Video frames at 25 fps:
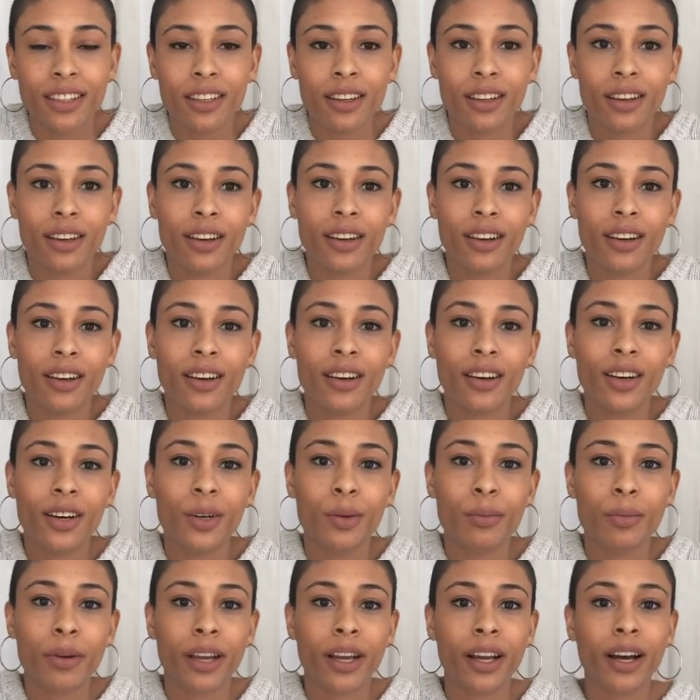
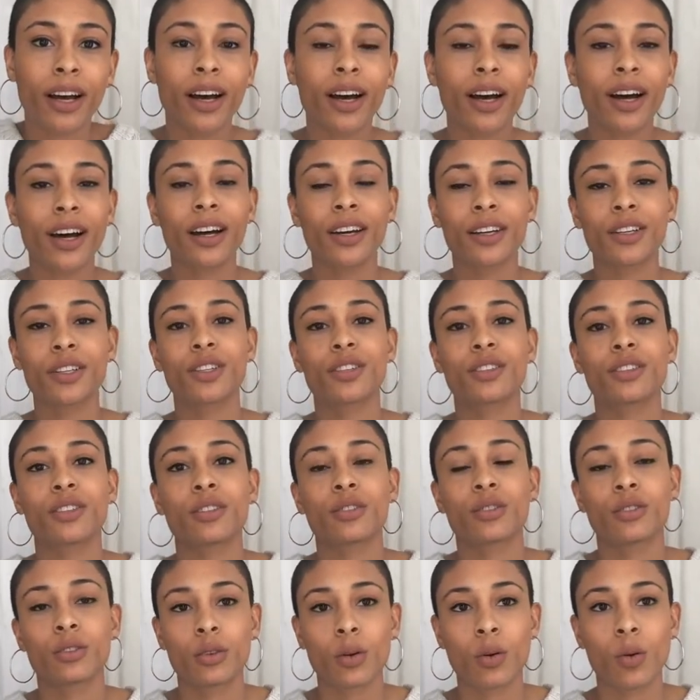Oh my gosh, this
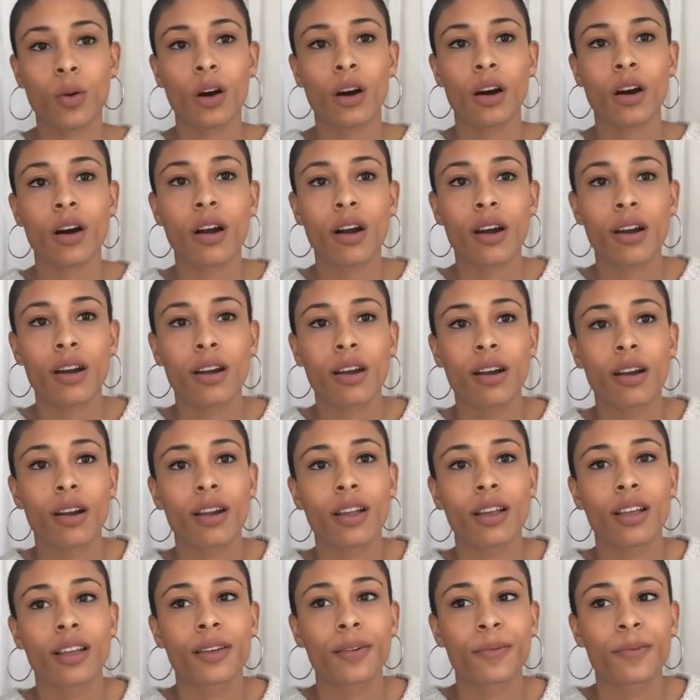is so hard.